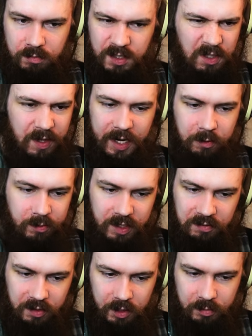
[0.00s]
delay
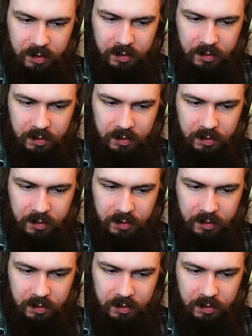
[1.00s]
reverb.